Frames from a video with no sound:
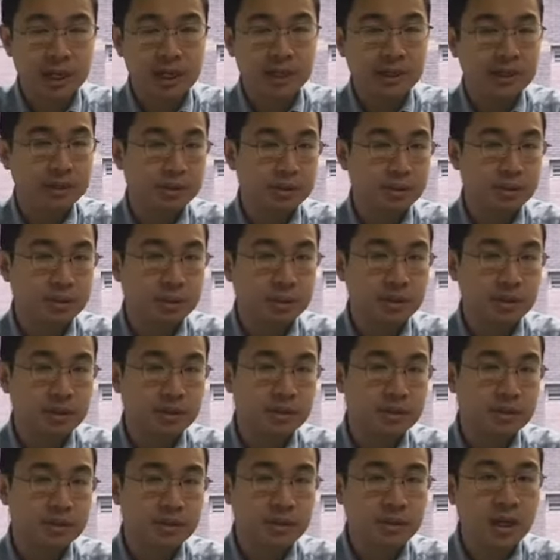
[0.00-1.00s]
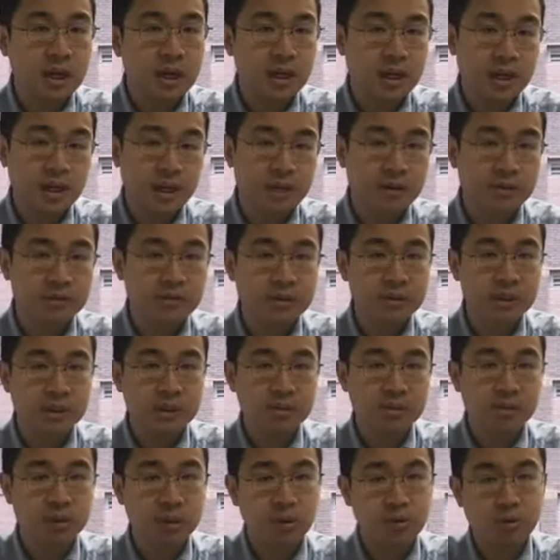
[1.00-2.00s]
As your law
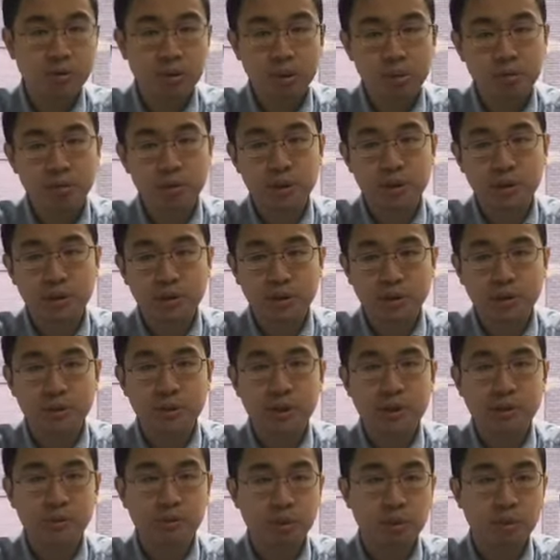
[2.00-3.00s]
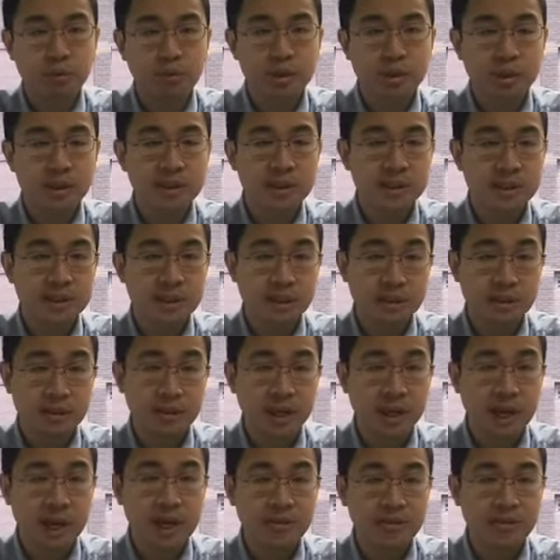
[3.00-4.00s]
office, what we would do is we would consider
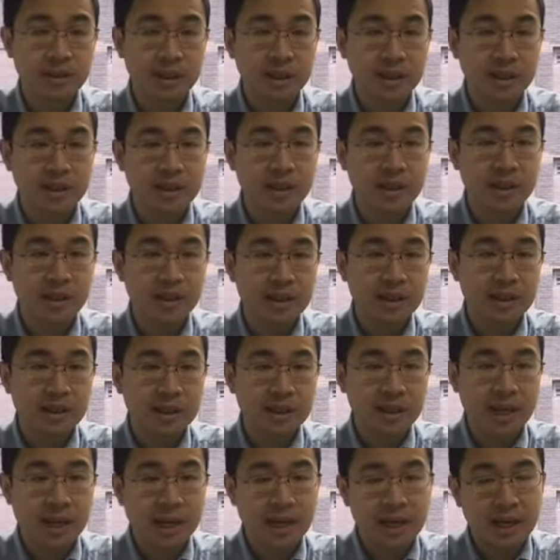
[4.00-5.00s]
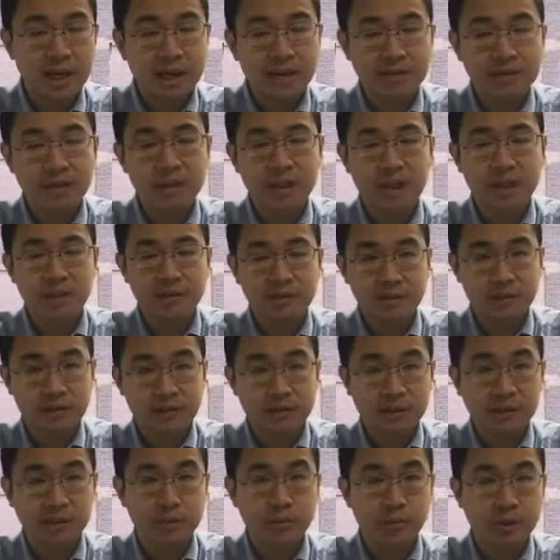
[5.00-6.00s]
having that affidavit of
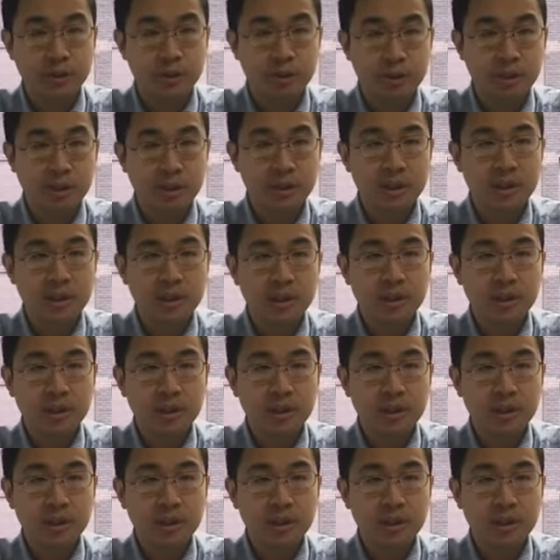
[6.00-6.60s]
support.